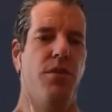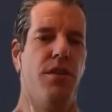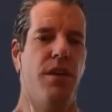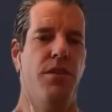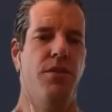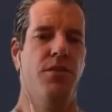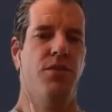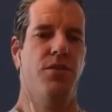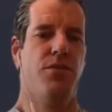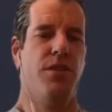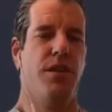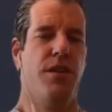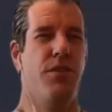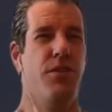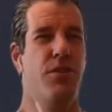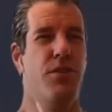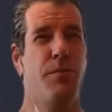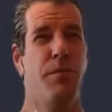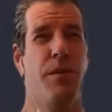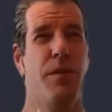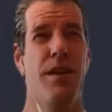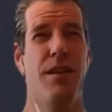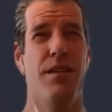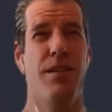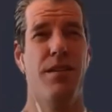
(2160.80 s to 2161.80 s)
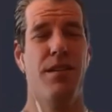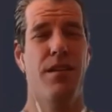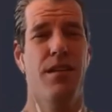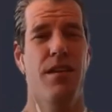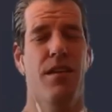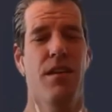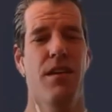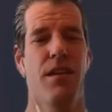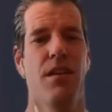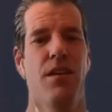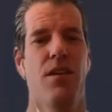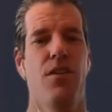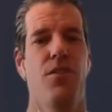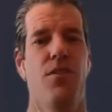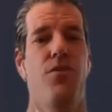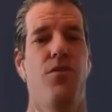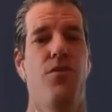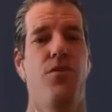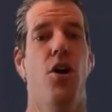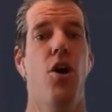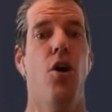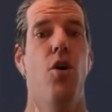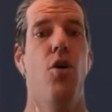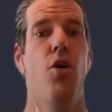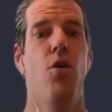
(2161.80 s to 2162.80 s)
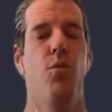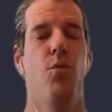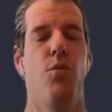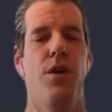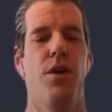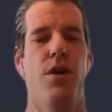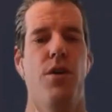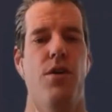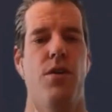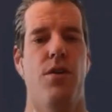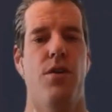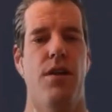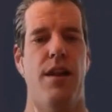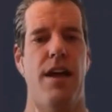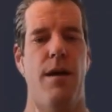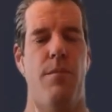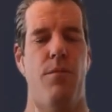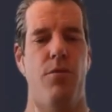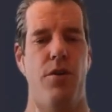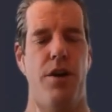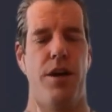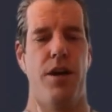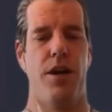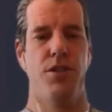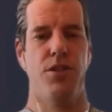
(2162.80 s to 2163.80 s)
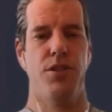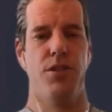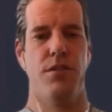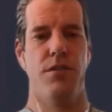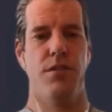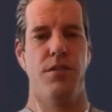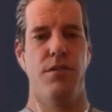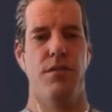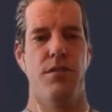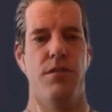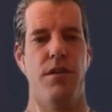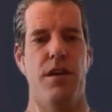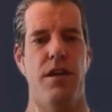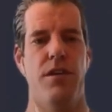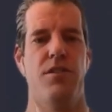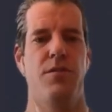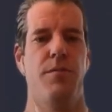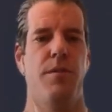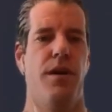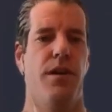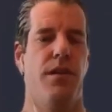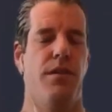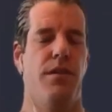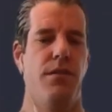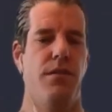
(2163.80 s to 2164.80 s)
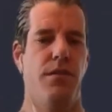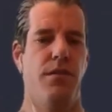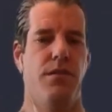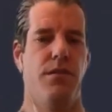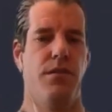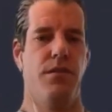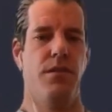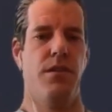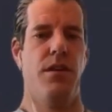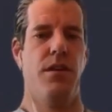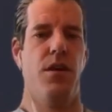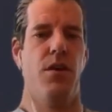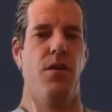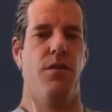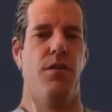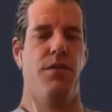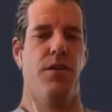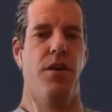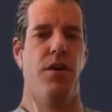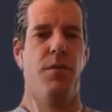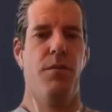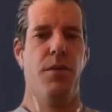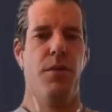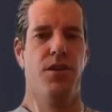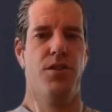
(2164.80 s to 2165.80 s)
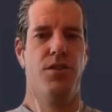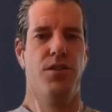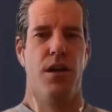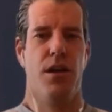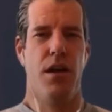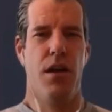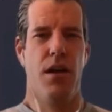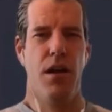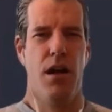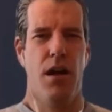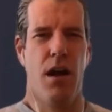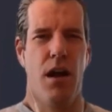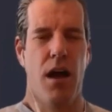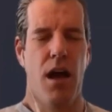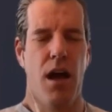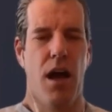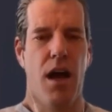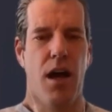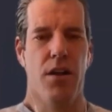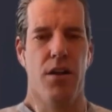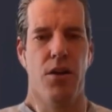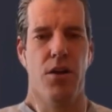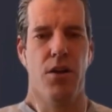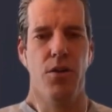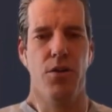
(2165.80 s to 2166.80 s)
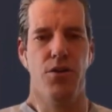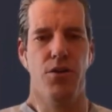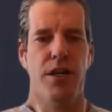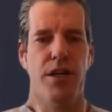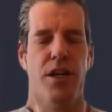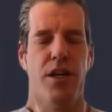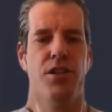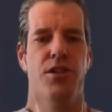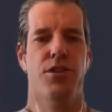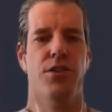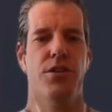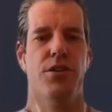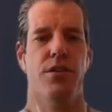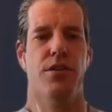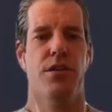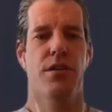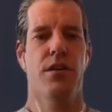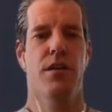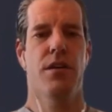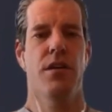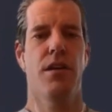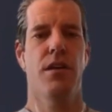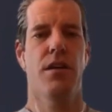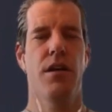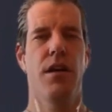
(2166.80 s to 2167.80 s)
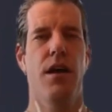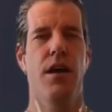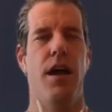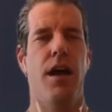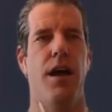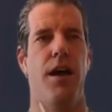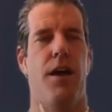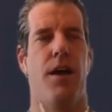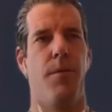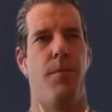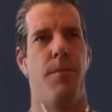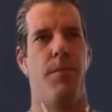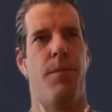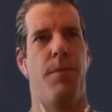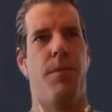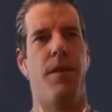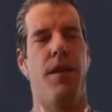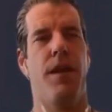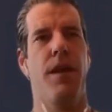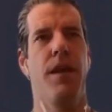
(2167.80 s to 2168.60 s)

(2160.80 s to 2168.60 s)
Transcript: with industry. And there's been no real collaboration. It's been you know very much a, a hollow gesture, um,